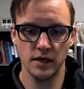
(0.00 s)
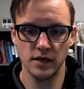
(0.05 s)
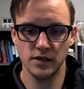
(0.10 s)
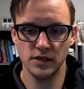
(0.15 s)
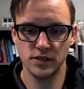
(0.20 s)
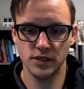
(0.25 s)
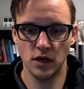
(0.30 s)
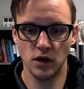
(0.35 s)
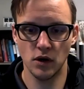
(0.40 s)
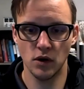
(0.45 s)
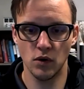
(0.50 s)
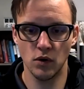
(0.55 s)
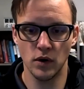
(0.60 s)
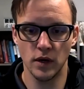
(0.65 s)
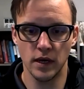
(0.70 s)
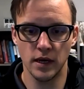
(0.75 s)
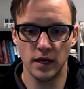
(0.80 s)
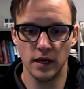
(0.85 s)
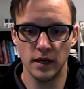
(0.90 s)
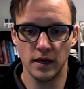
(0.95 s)
So
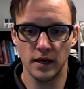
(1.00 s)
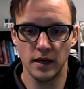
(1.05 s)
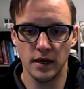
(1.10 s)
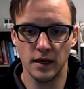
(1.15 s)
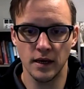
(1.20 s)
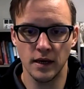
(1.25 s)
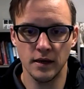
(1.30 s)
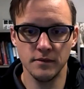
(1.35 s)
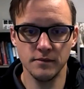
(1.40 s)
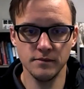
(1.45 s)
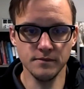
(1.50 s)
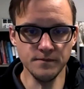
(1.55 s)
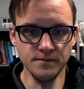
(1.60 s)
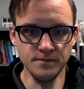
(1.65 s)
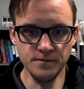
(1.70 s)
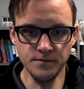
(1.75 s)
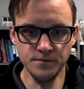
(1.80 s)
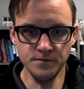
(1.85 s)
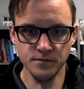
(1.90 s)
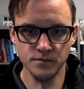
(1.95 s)

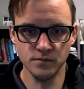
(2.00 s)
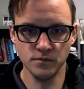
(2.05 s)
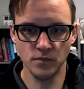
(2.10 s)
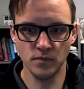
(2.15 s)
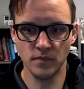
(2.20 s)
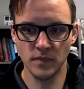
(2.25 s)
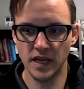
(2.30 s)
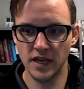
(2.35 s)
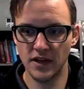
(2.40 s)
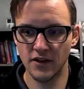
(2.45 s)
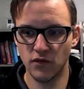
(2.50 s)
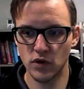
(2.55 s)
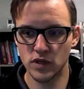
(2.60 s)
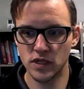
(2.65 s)
if we're